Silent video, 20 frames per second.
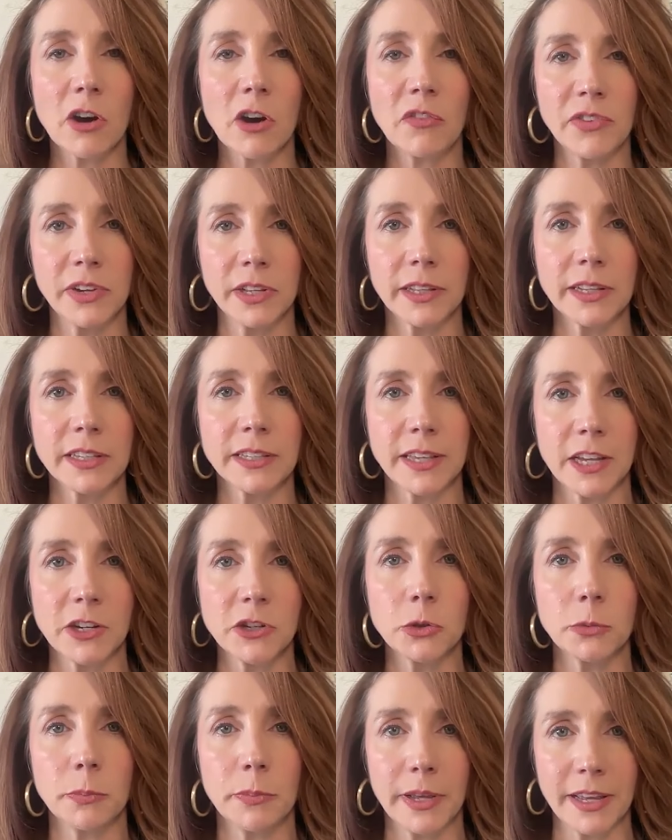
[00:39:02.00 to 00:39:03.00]
our feelings get
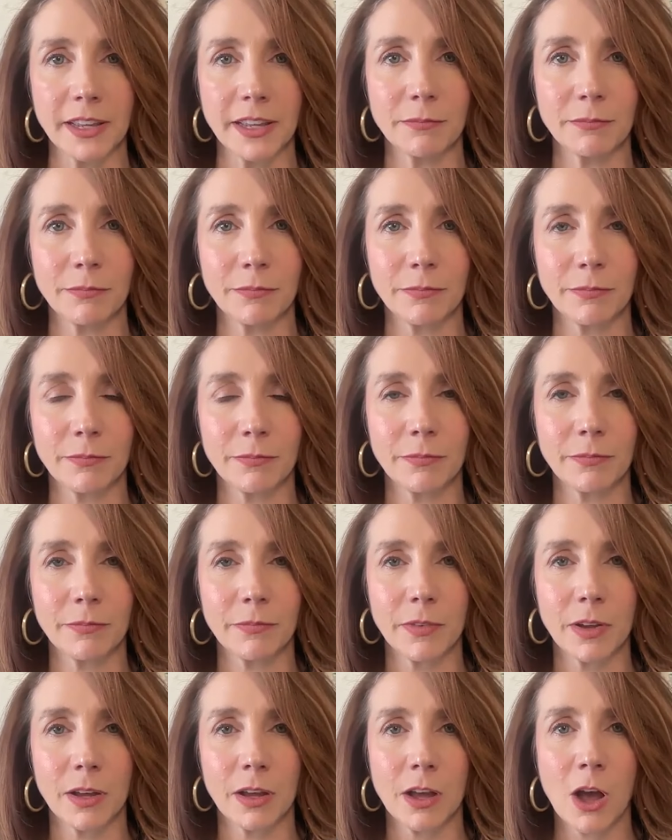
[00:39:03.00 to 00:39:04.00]
too big
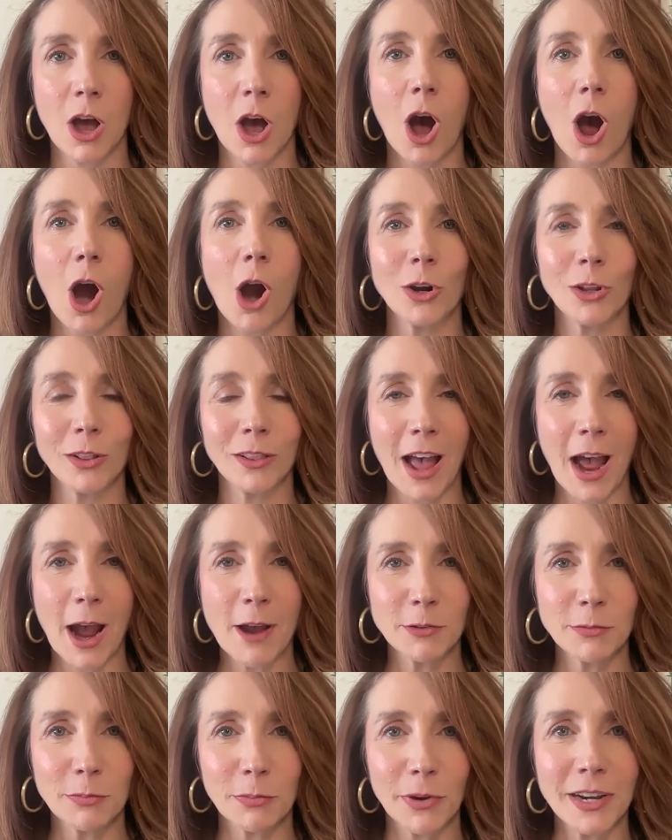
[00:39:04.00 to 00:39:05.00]
our
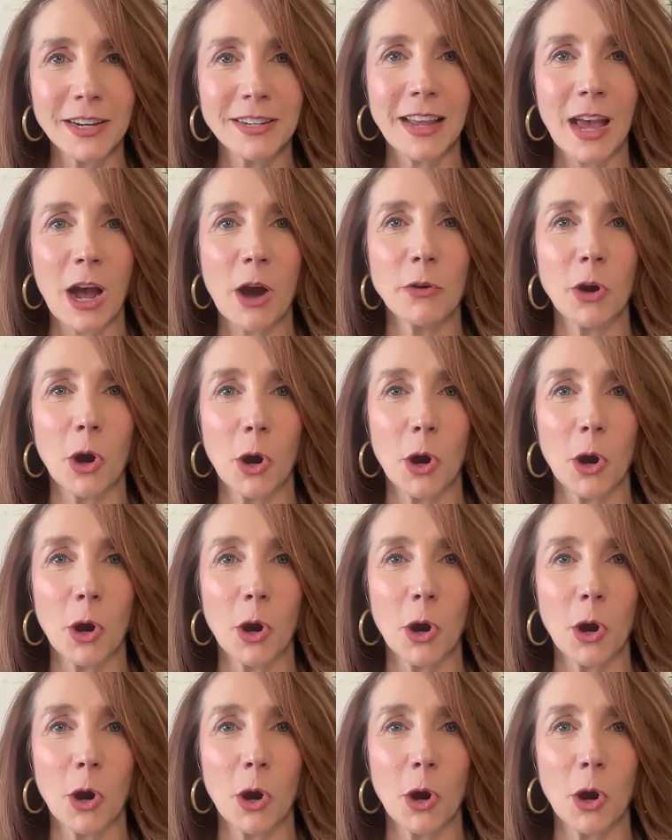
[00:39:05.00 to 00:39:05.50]
lives break down,